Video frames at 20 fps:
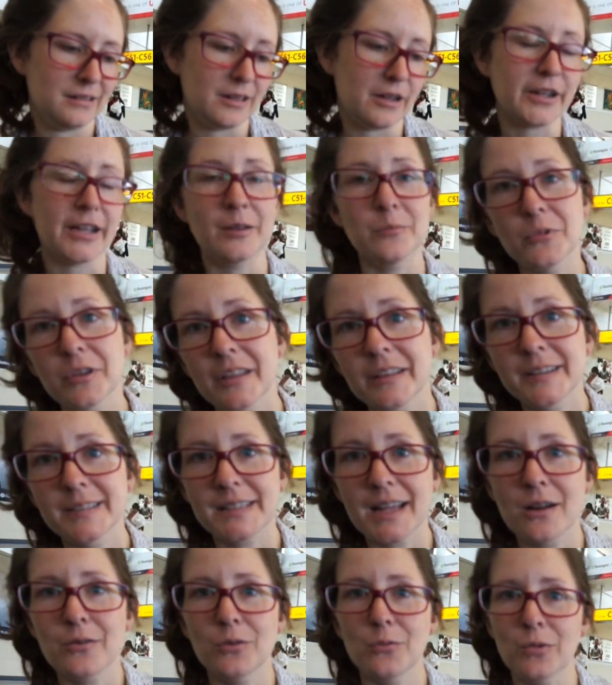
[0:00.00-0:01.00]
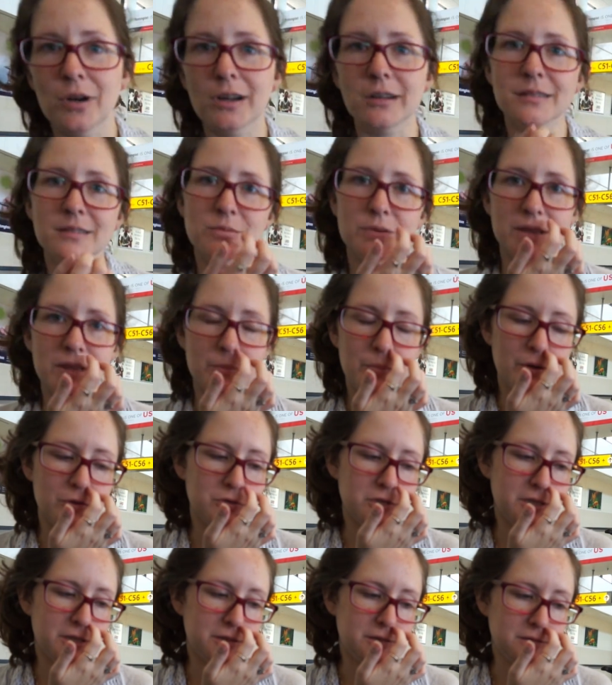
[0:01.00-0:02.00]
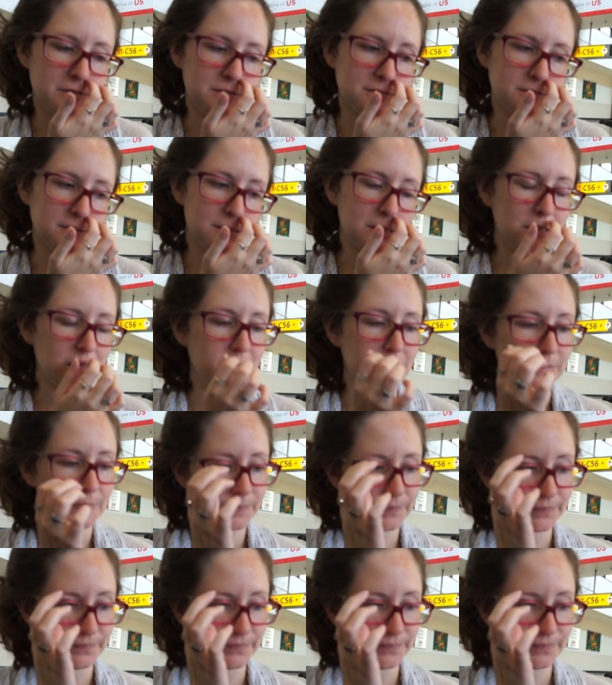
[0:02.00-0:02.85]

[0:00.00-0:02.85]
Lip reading: Okay, well at least that one worked with the potion, so.